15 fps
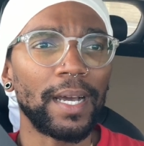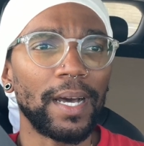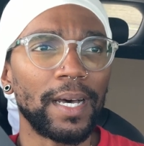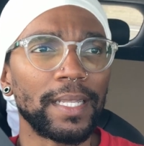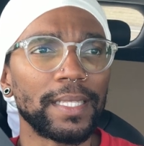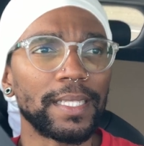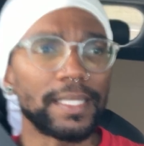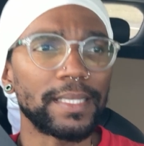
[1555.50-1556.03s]

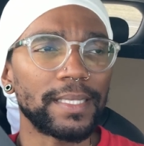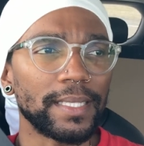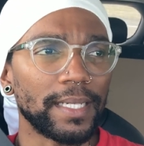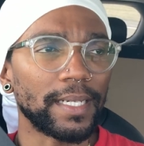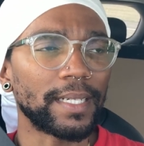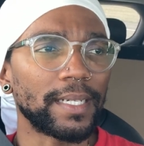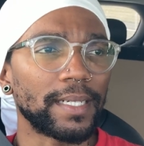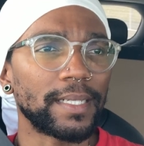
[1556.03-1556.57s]
on this
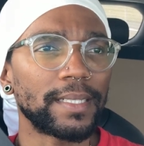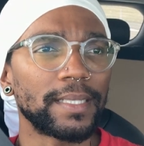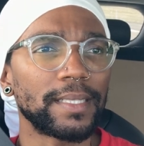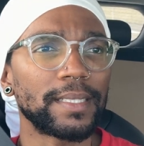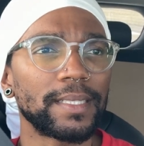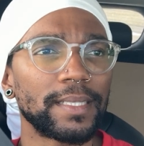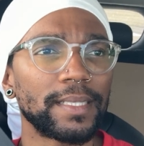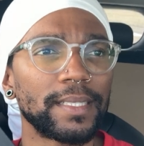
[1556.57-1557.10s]

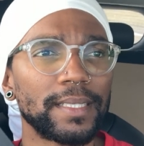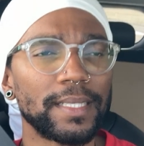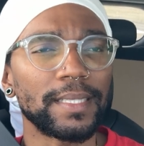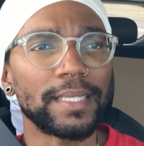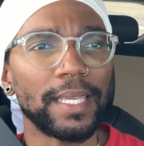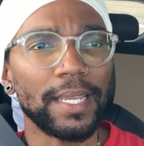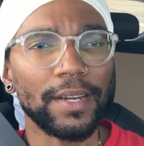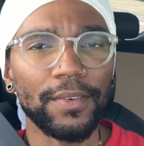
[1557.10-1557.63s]

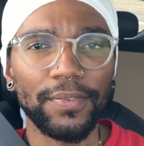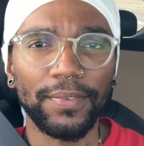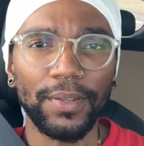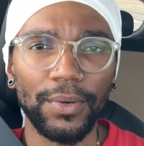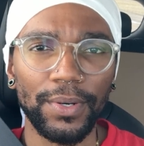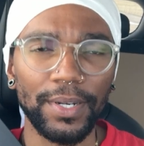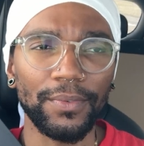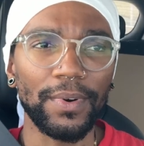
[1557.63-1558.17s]
here
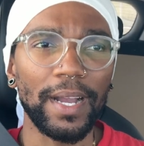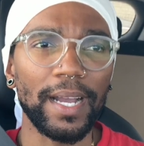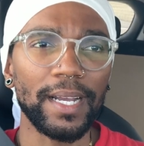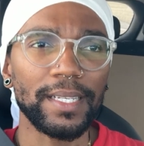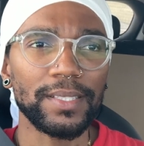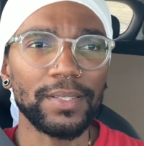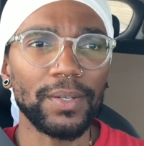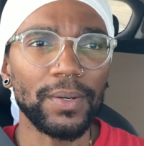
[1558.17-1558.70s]
floating
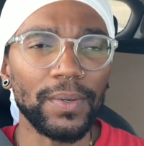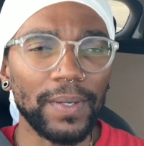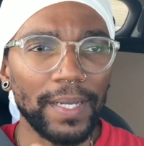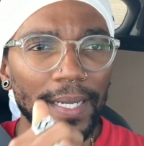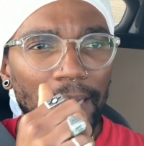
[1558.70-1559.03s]
rock. So